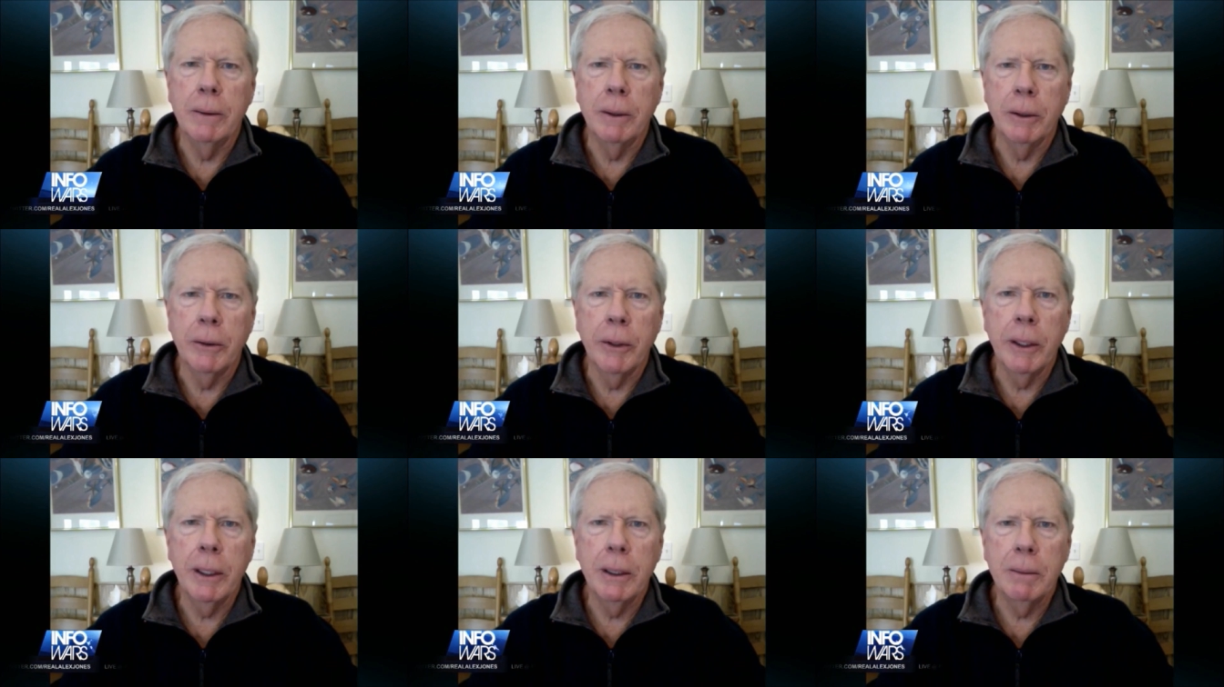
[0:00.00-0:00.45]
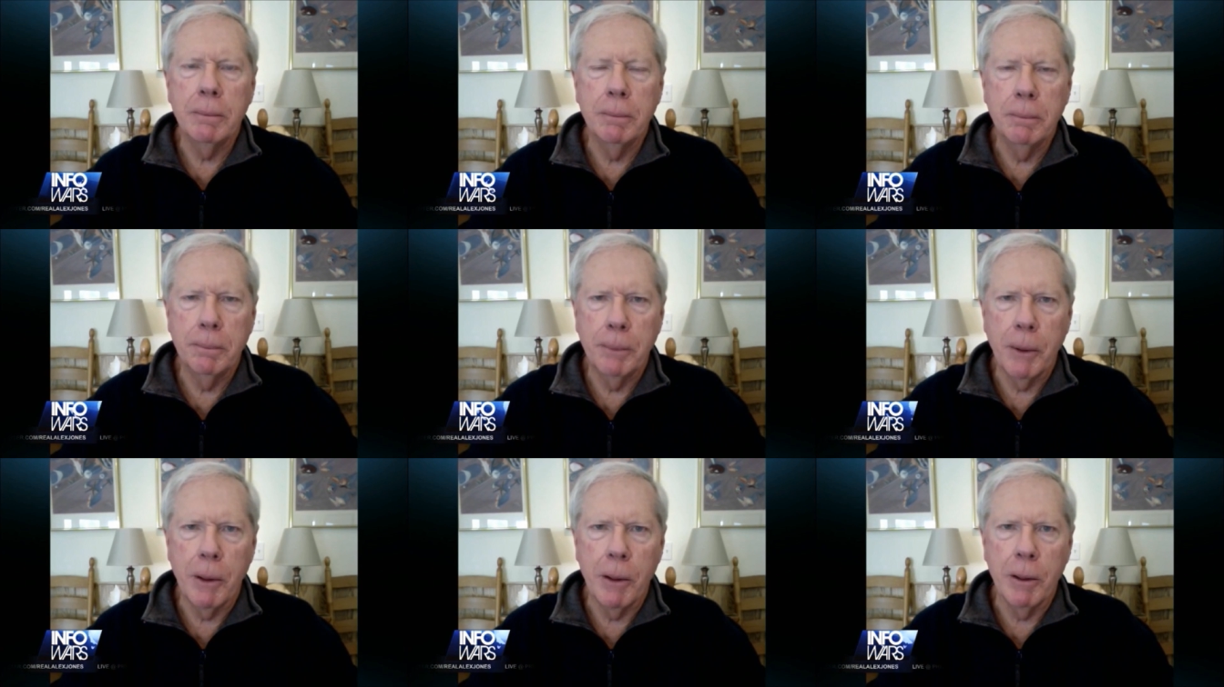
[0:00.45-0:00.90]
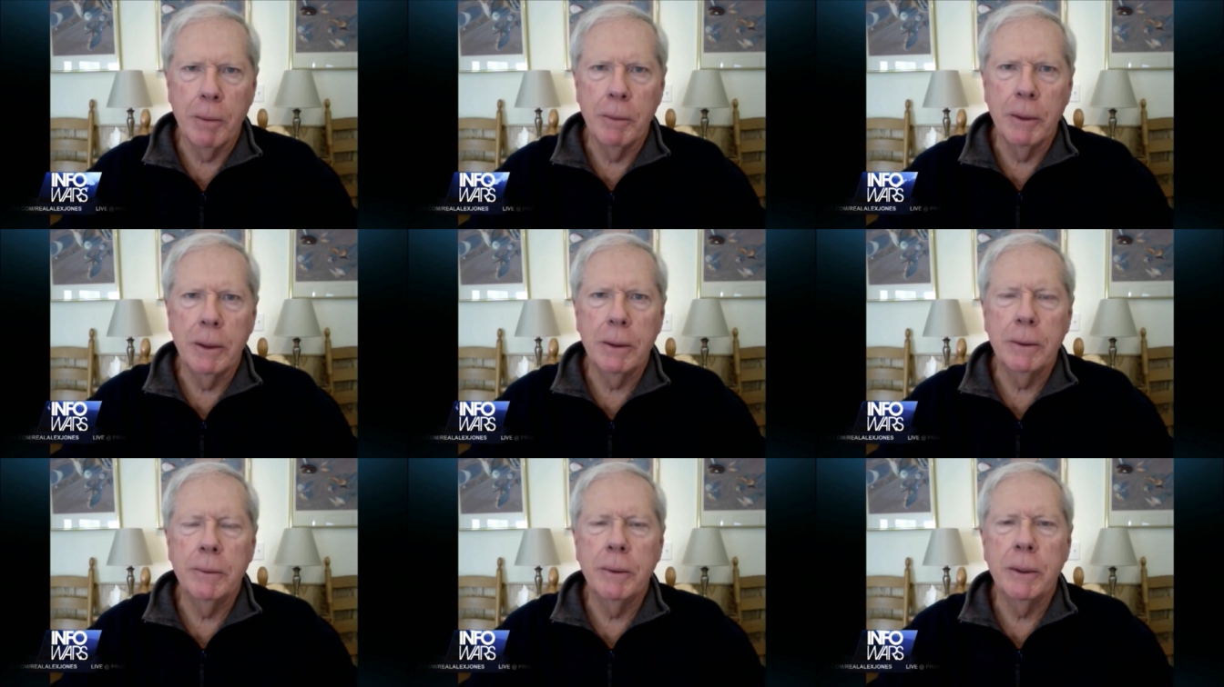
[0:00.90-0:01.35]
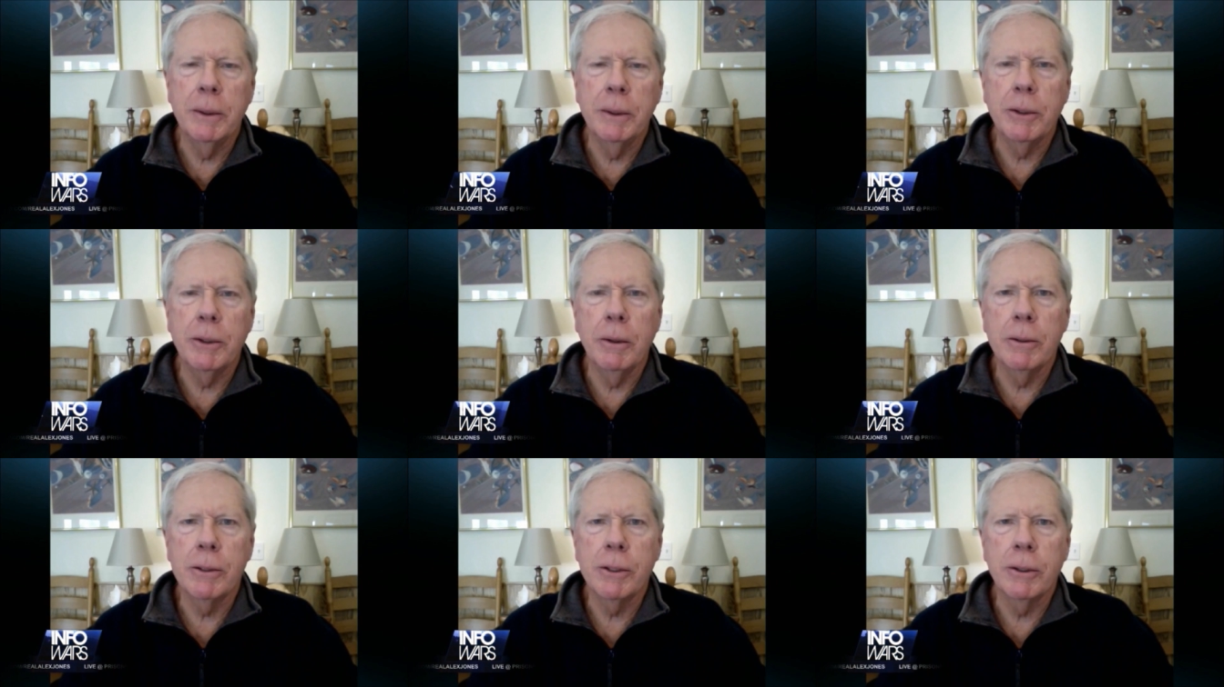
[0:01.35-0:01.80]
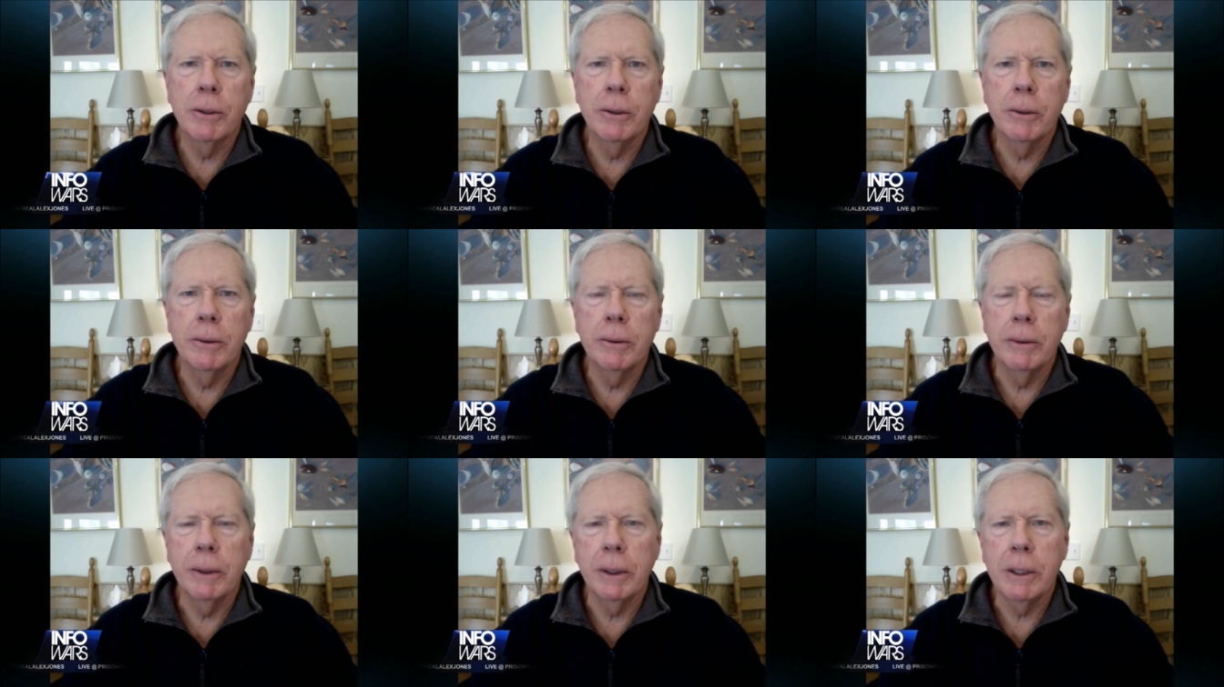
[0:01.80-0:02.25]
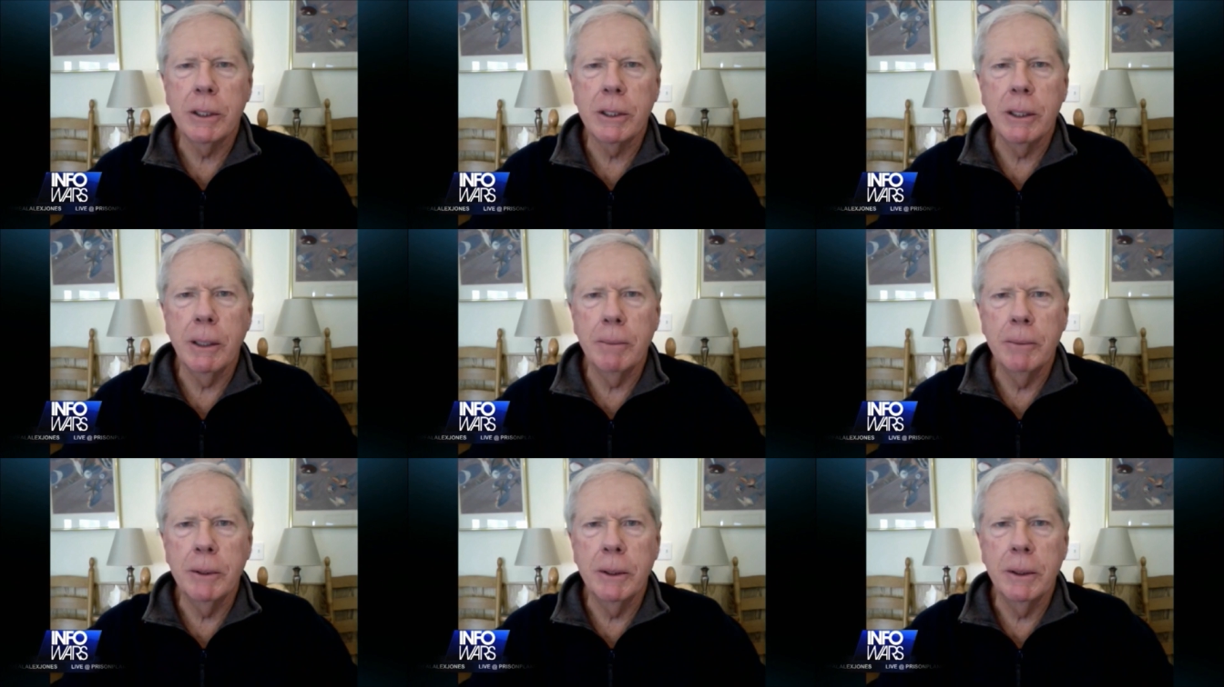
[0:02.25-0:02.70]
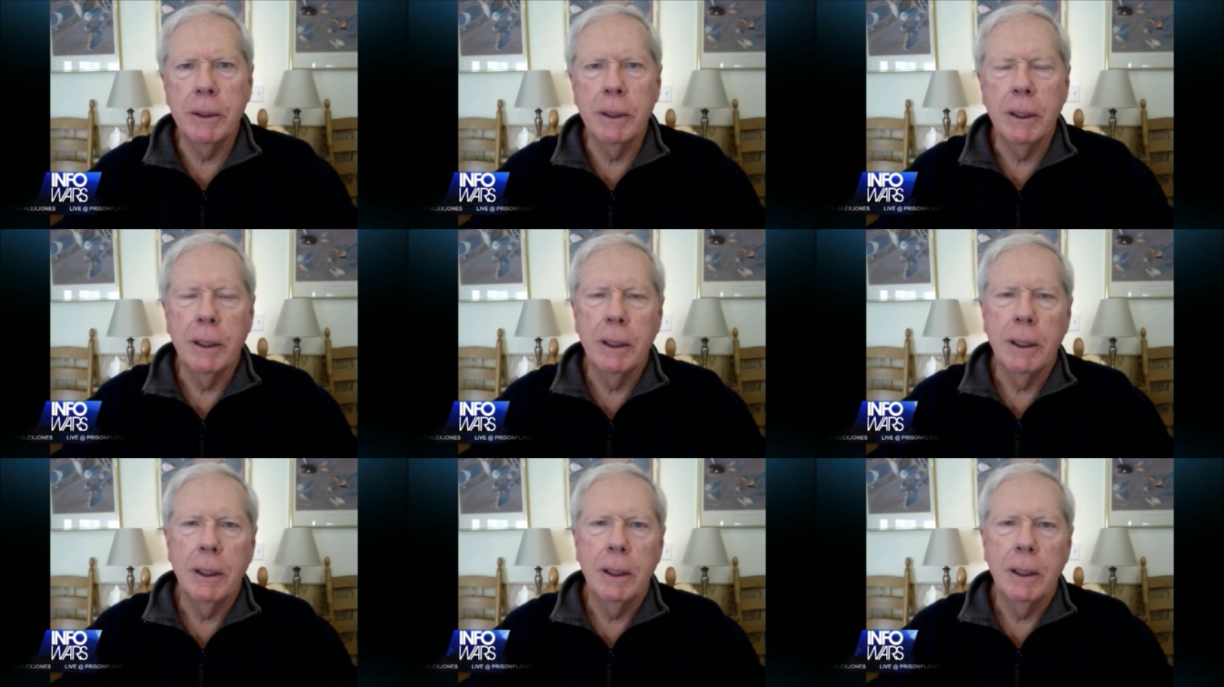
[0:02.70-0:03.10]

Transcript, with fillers: the Greek parliament, which also accepted